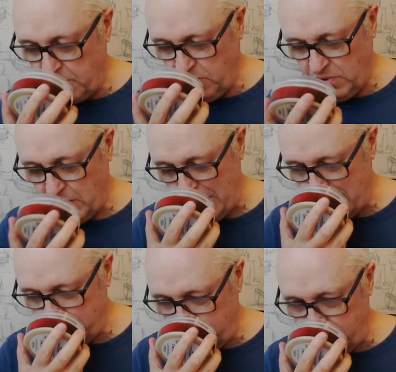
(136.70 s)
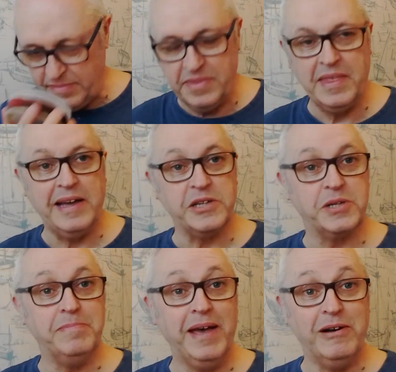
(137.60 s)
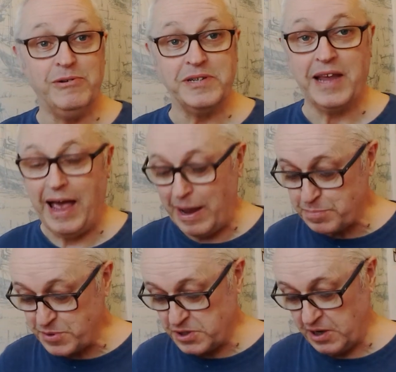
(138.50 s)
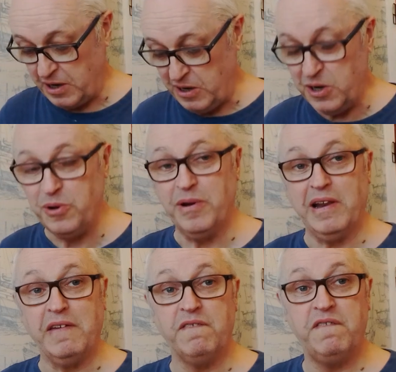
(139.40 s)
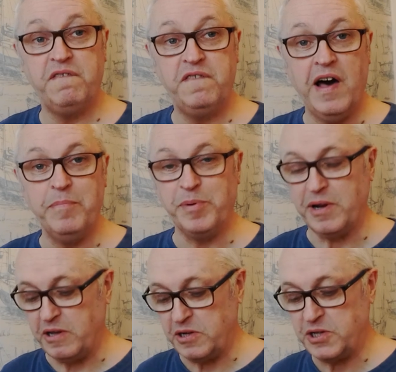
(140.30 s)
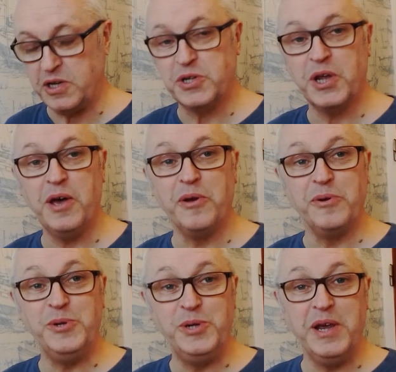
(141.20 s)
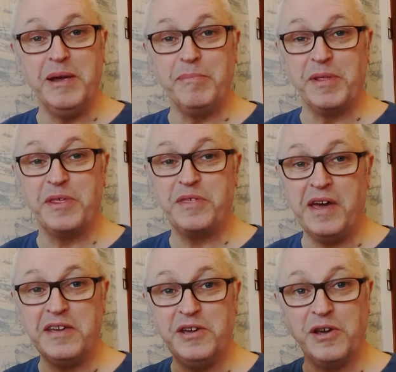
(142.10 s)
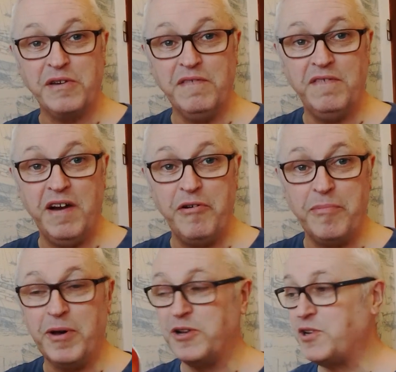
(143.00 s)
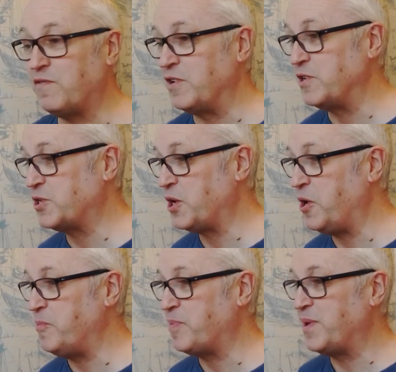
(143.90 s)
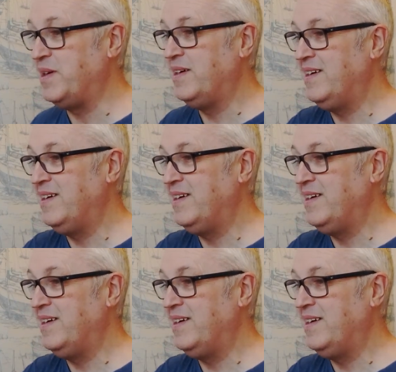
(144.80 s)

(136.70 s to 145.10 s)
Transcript: oh, that smells absolutely fabulous. So Jim, thank you very much for the soap